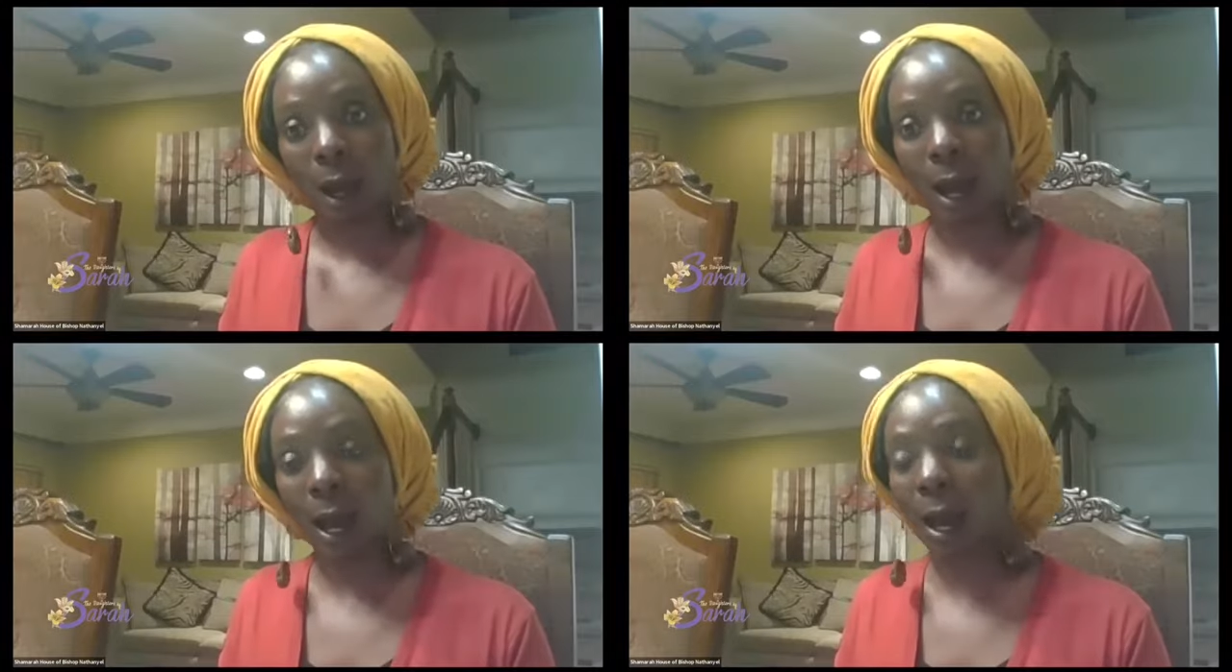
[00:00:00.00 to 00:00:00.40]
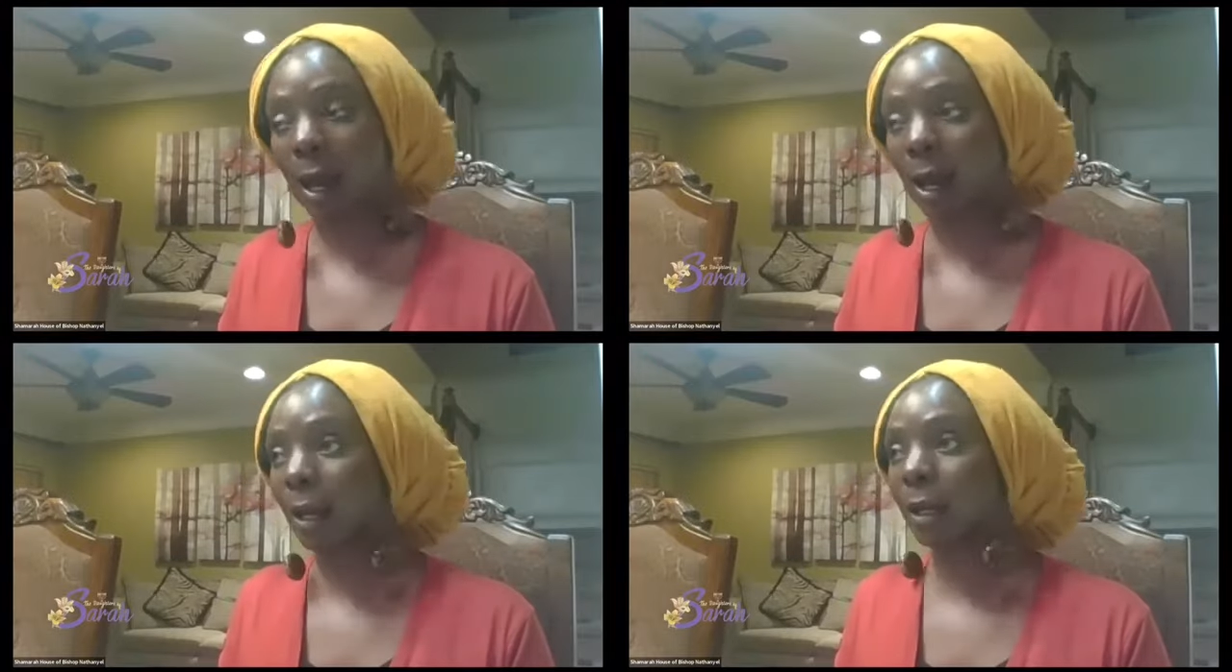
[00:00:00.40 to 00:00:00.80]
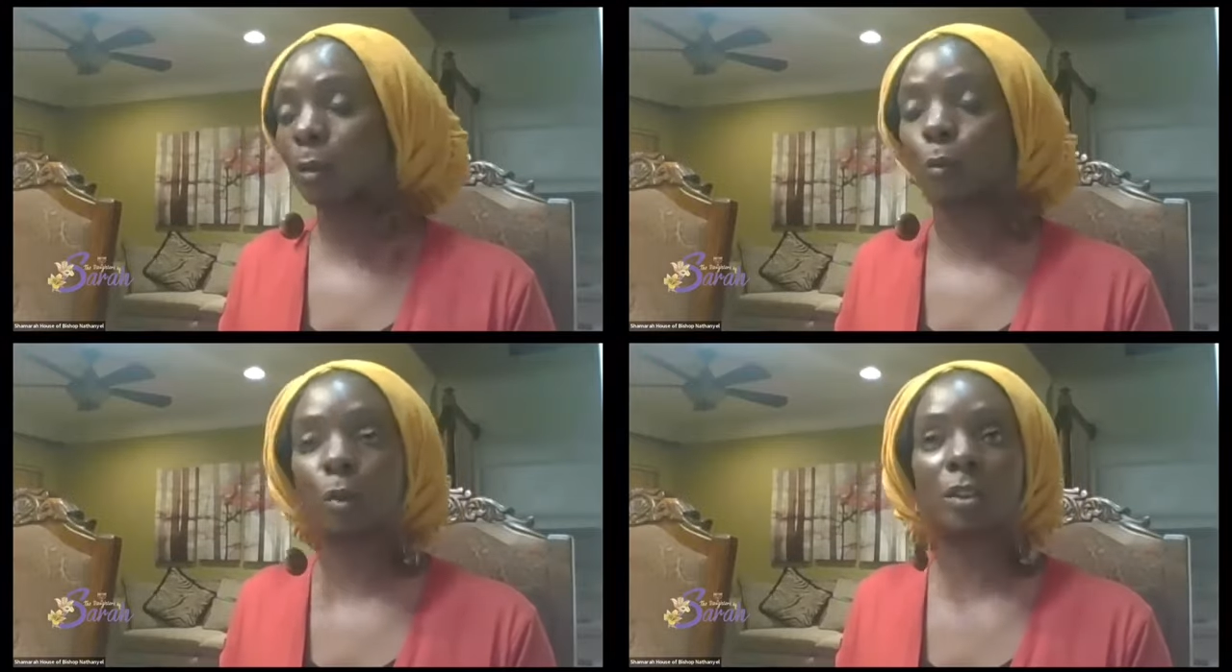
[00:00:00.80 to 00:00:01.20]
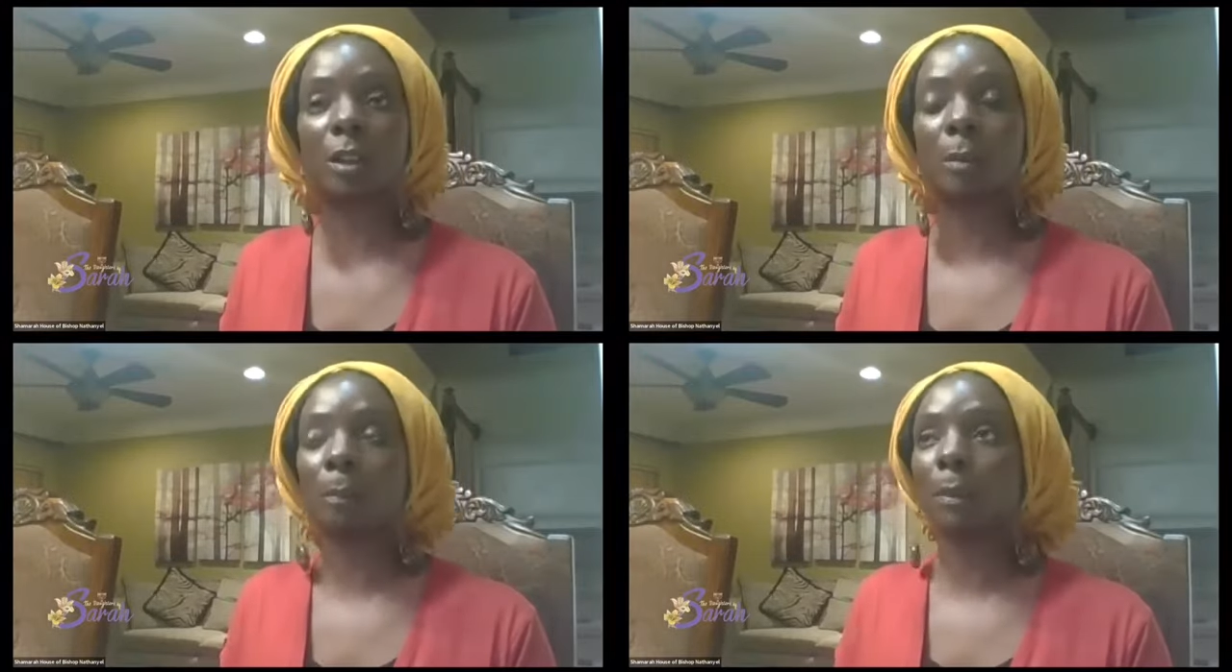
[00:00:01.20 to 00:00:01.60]
I was
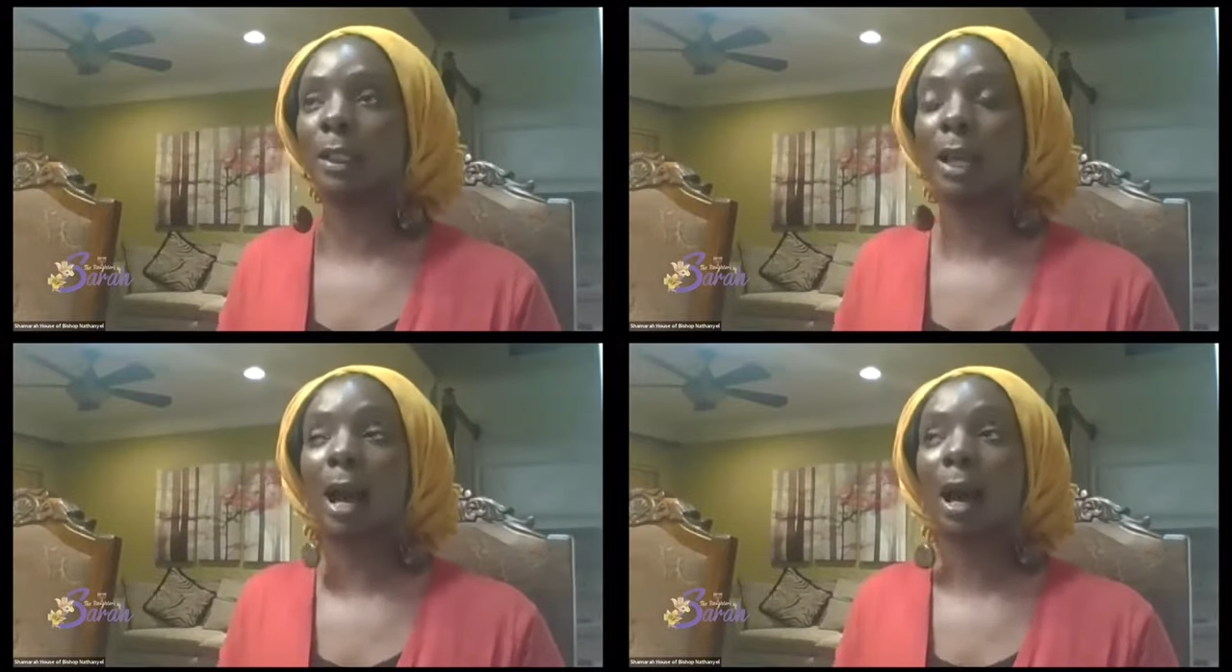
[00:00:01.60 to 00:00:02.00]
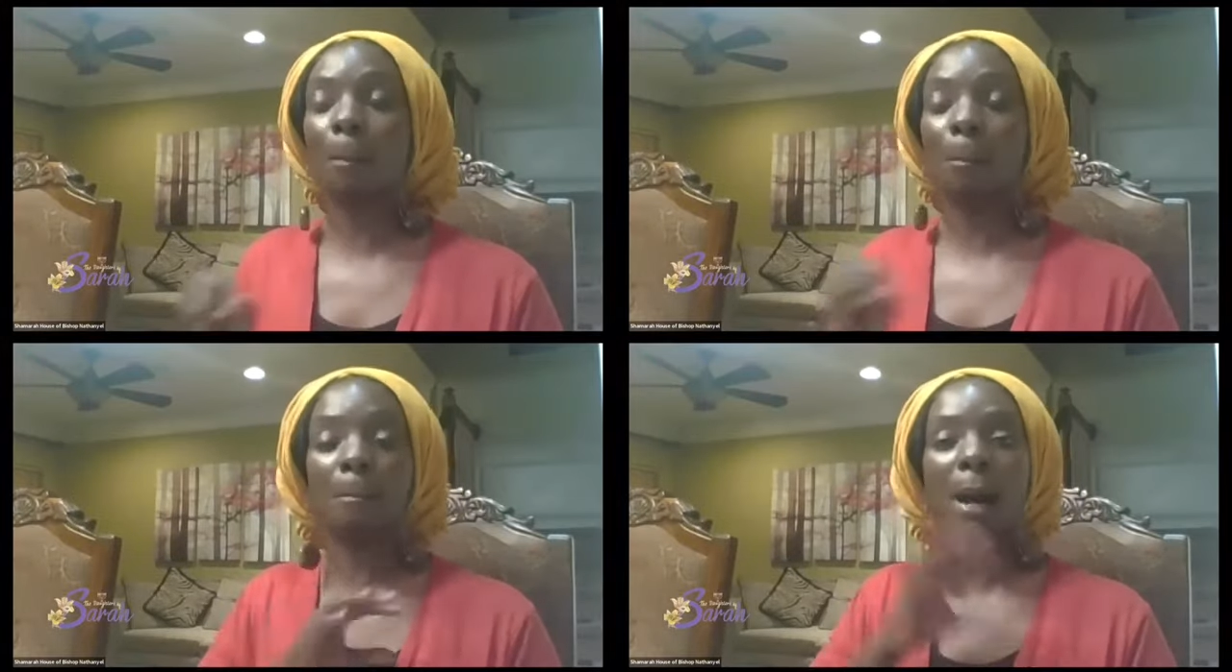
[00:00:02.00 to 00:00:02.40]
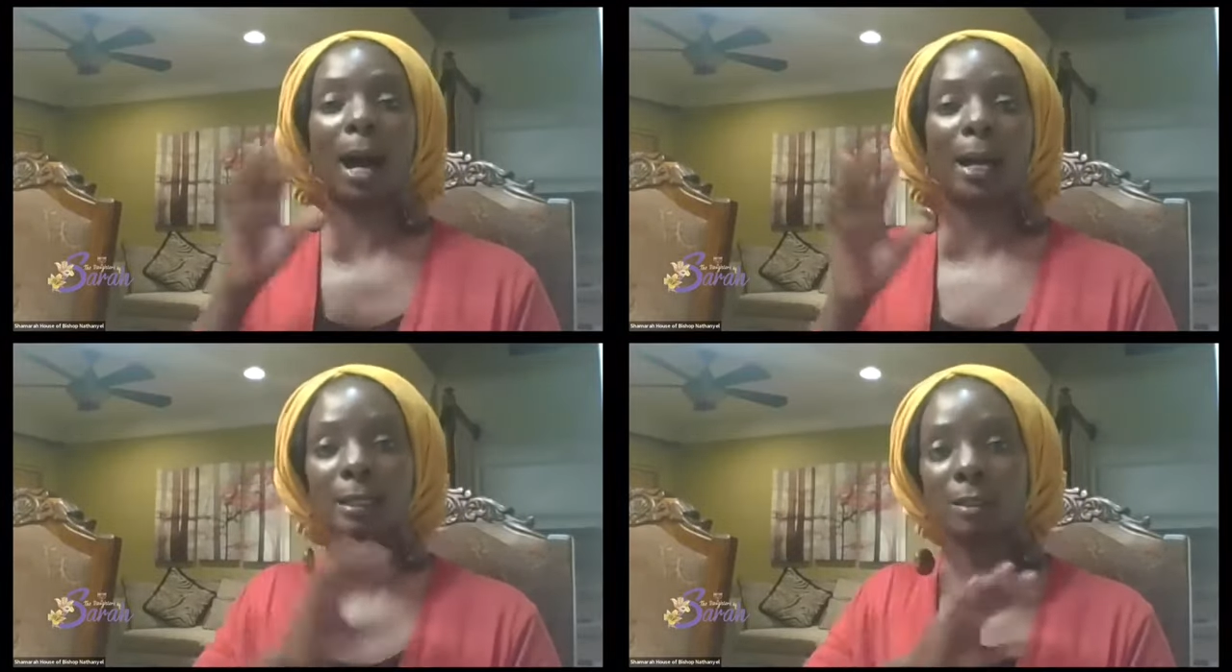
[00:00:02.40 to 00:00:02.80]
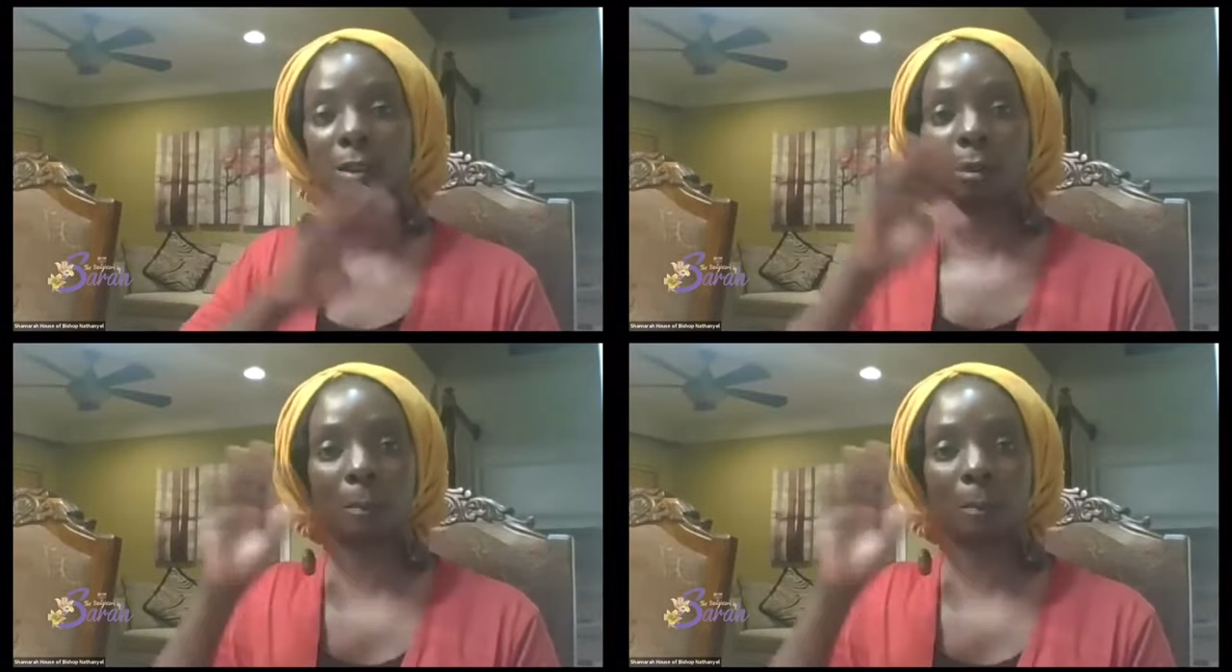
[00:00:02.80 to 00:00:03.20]
complete, I,
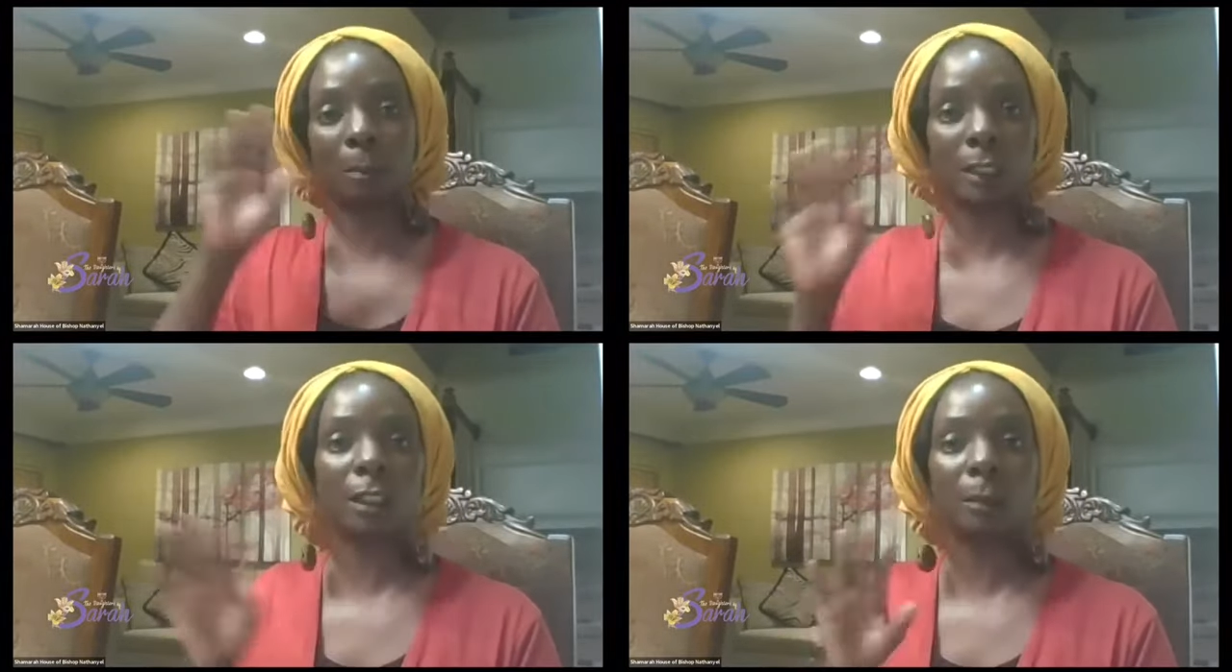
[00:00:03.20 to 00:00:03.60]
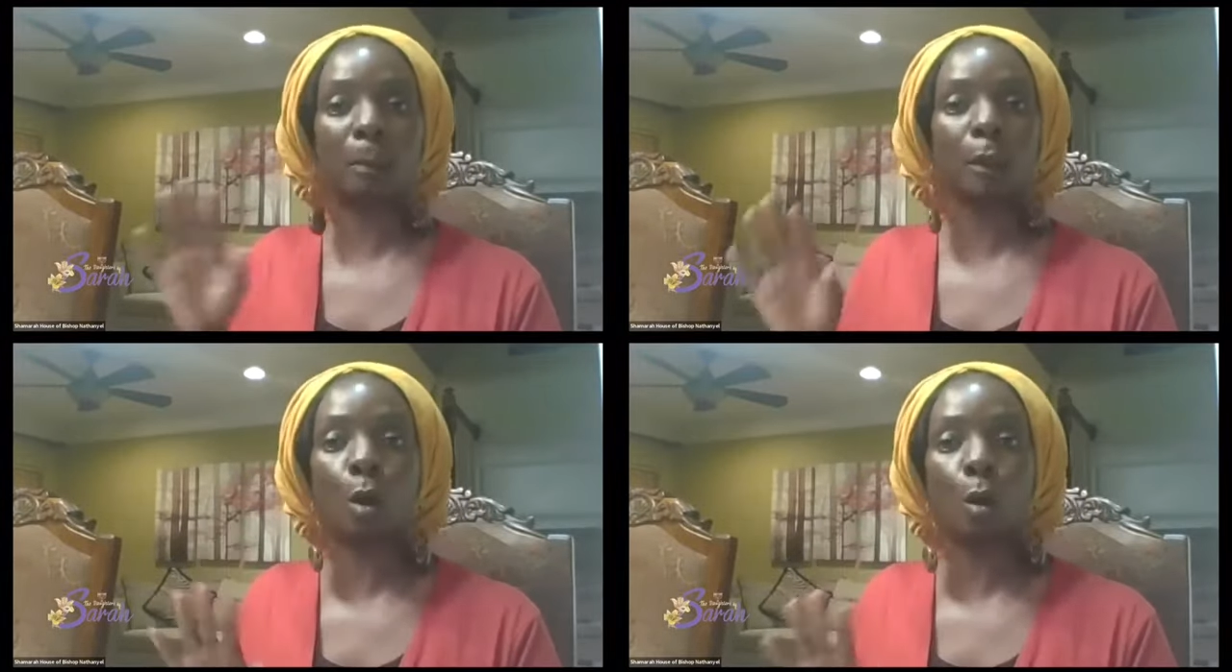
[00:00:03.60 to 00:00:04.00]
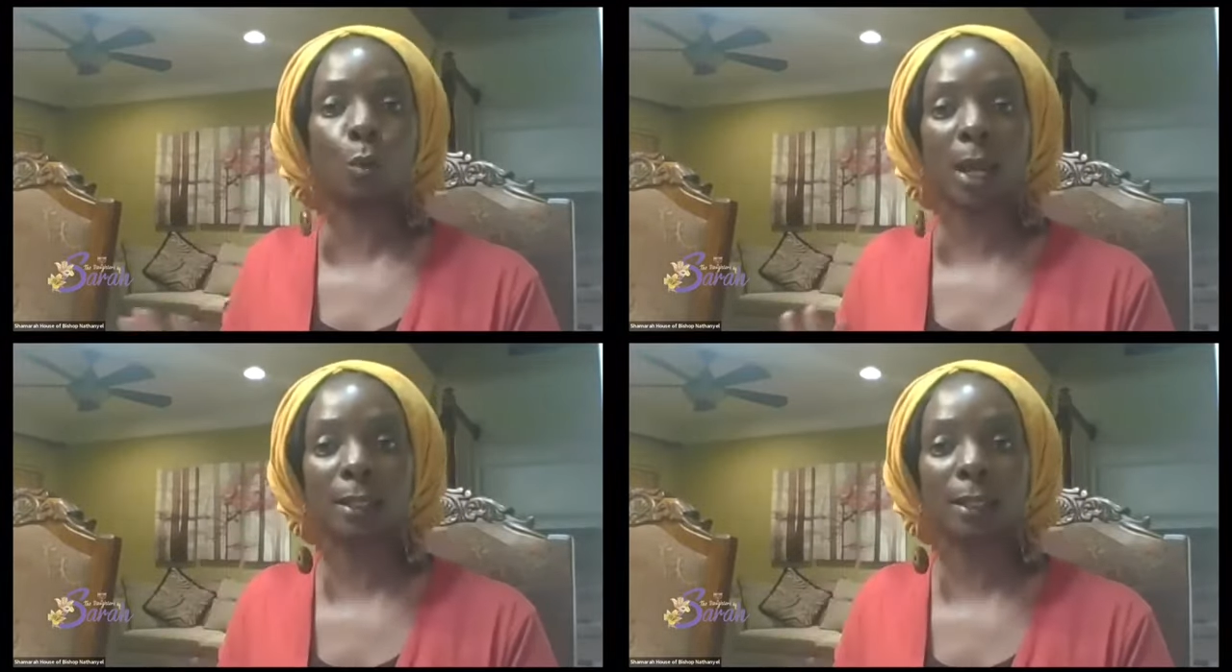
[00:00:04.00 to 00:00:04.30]
mind completely blown